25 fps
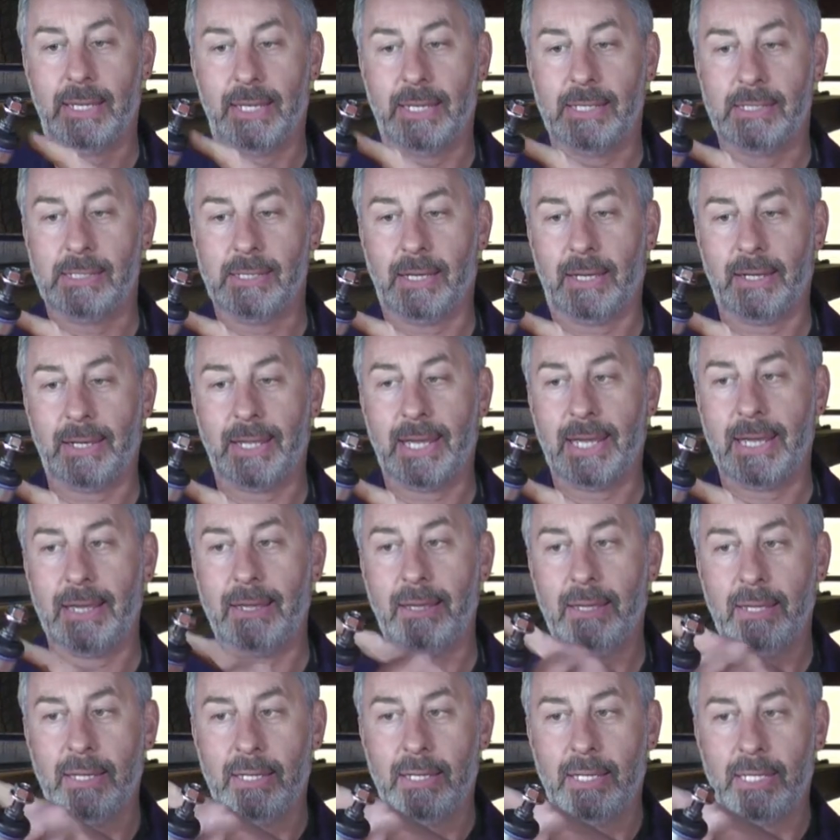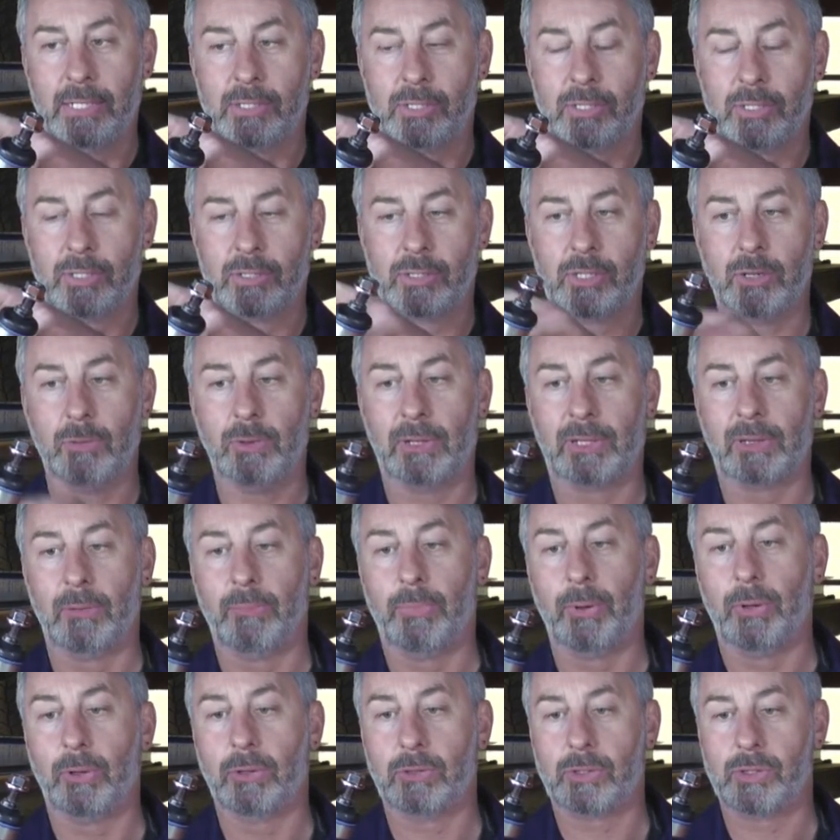Inside of here is just two little
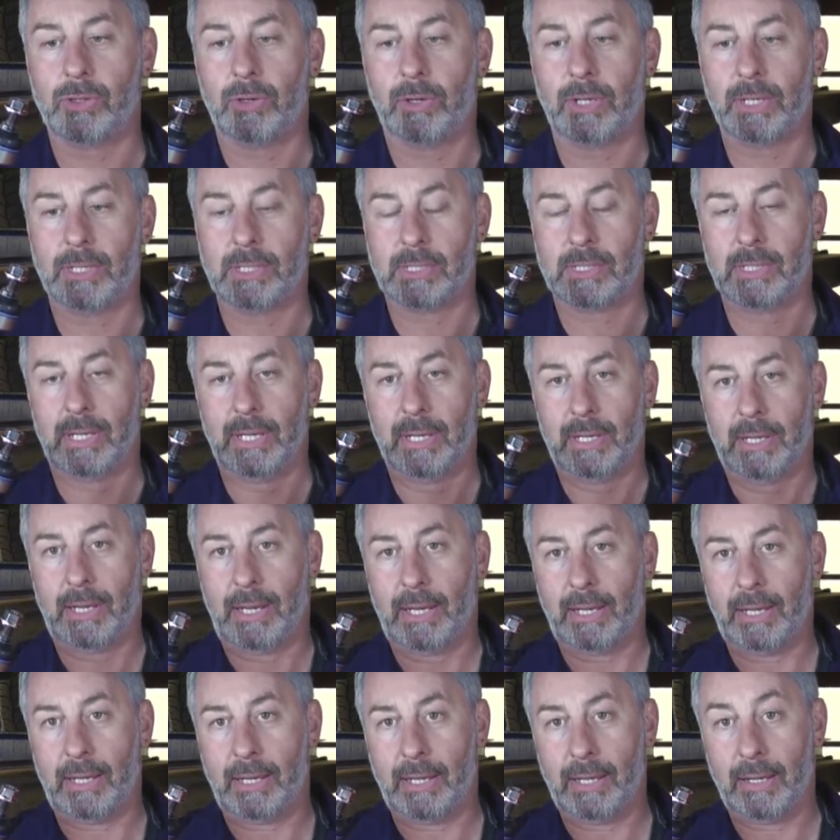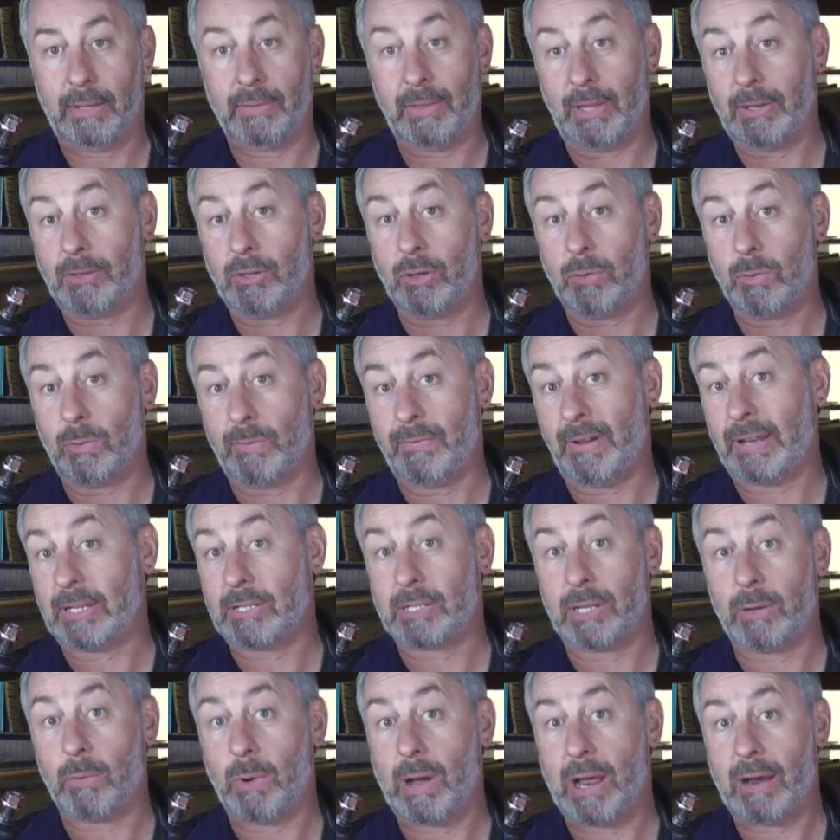ball joints and they do
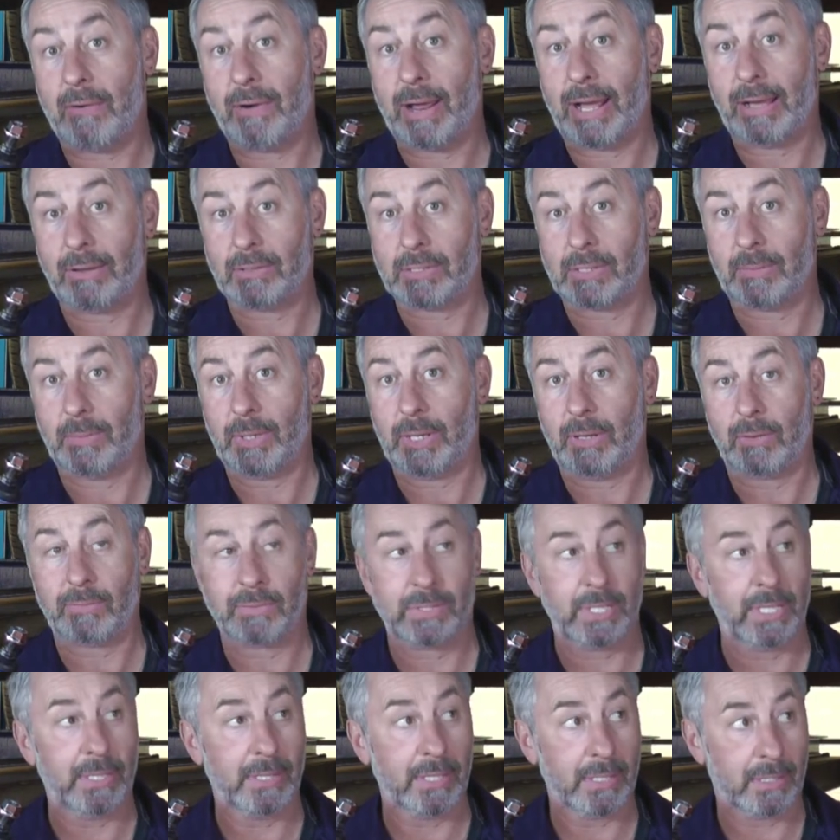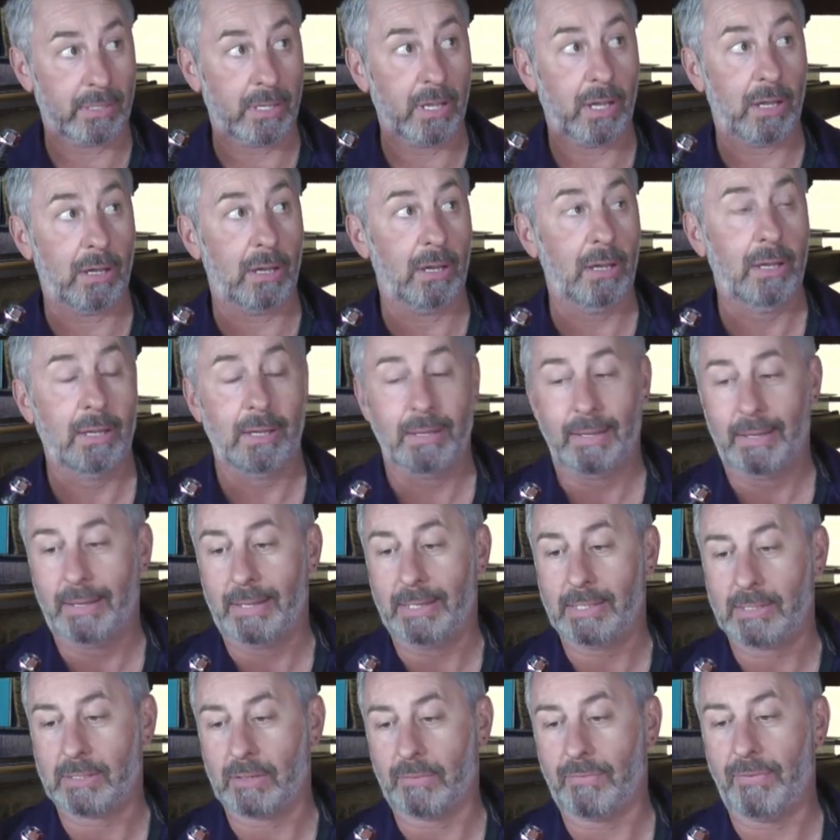eventually wear out. I mean, obviously this car
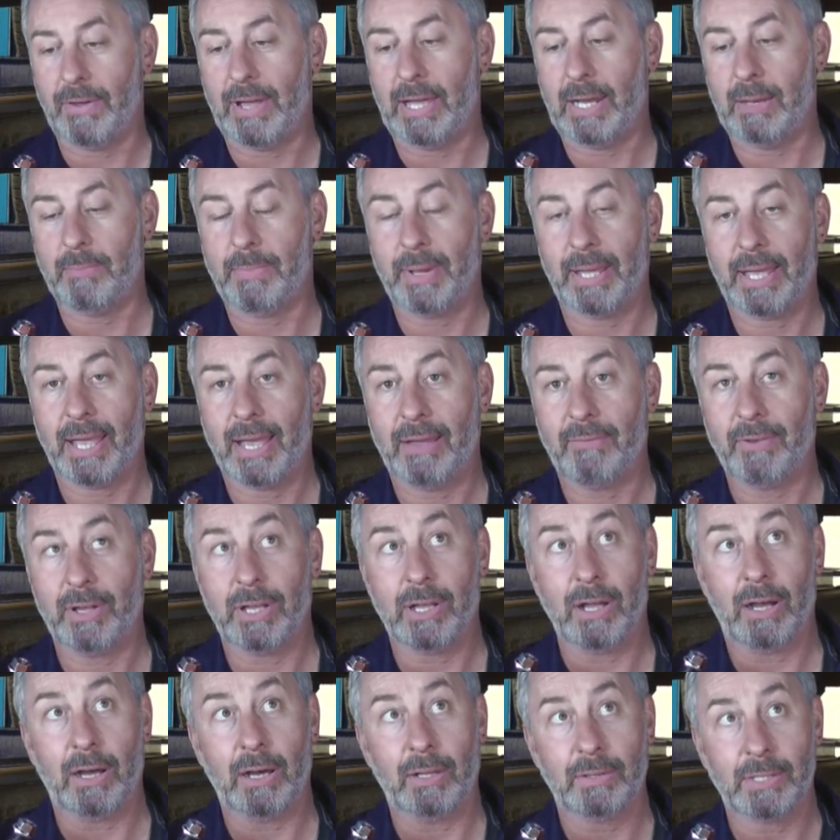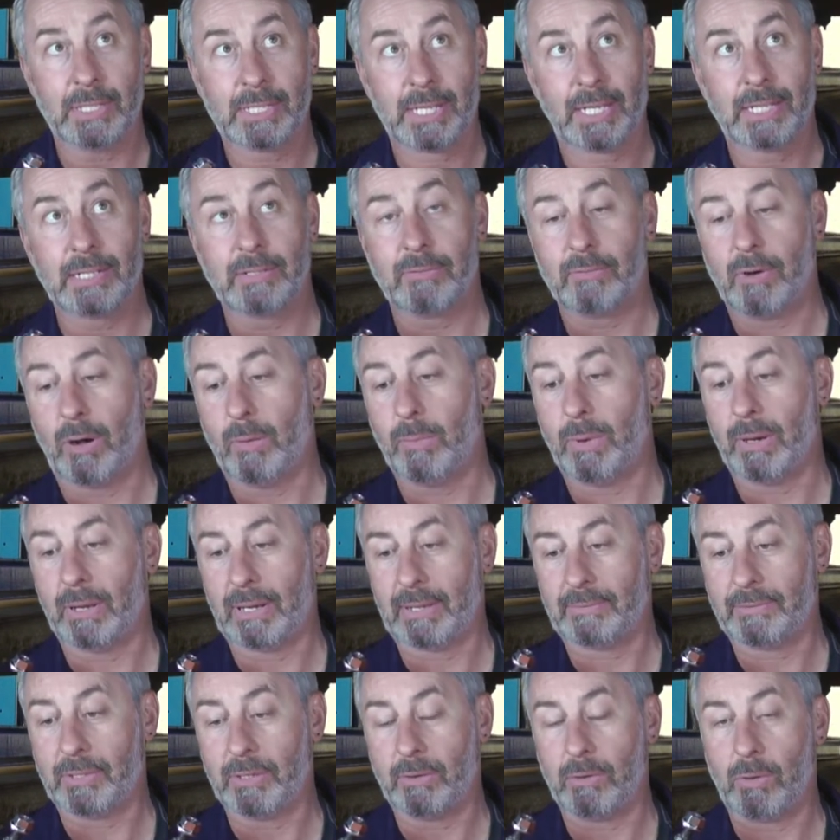is a fairly big heavy car and this anti-roll bar
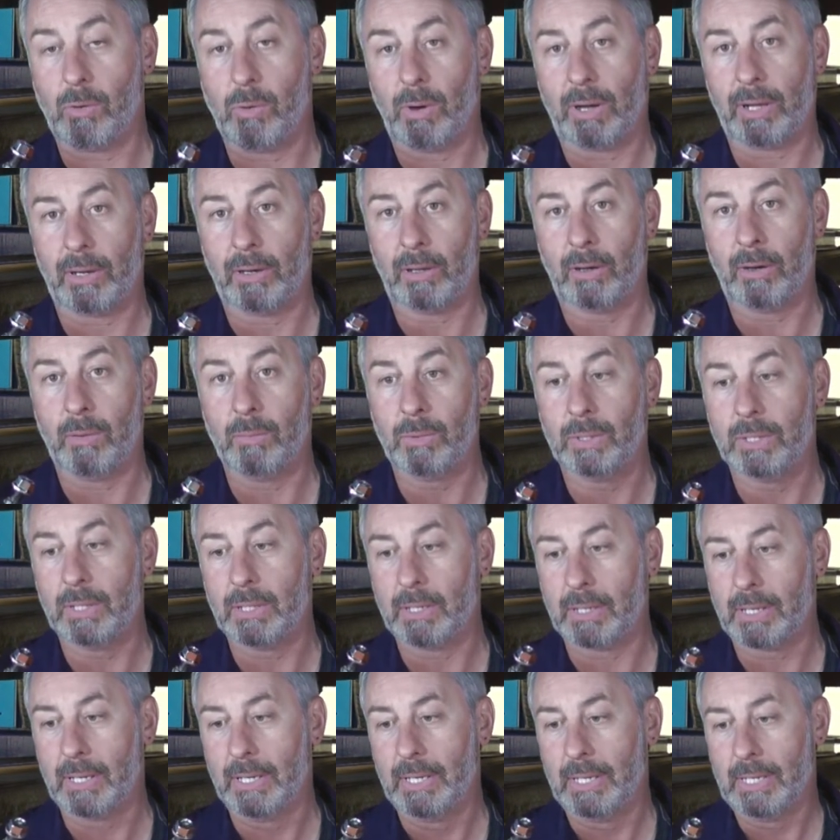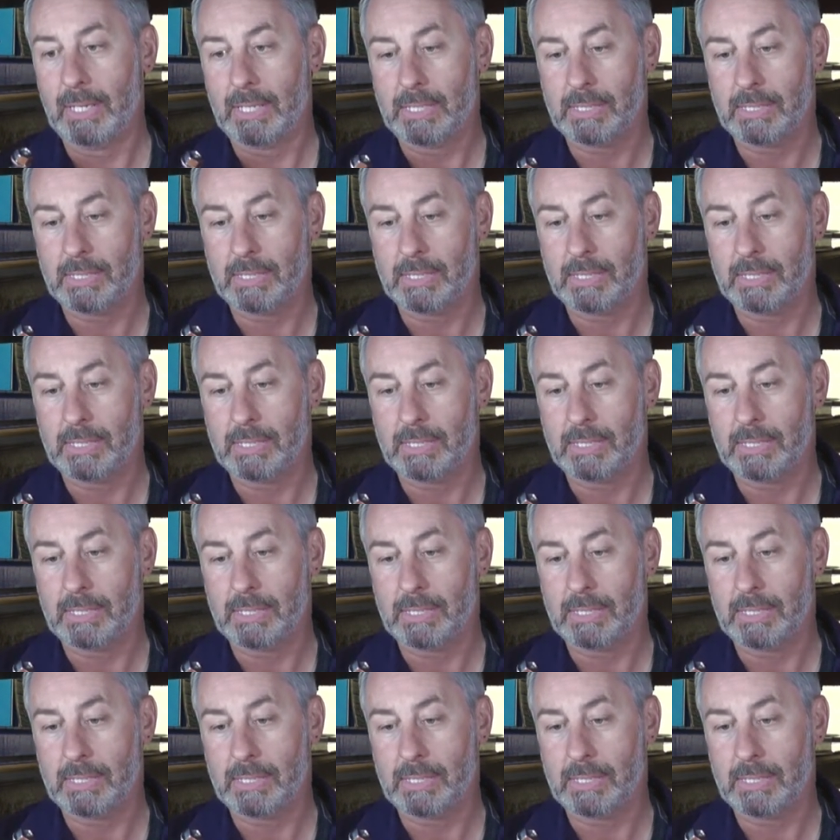will have to do quite a lot of work.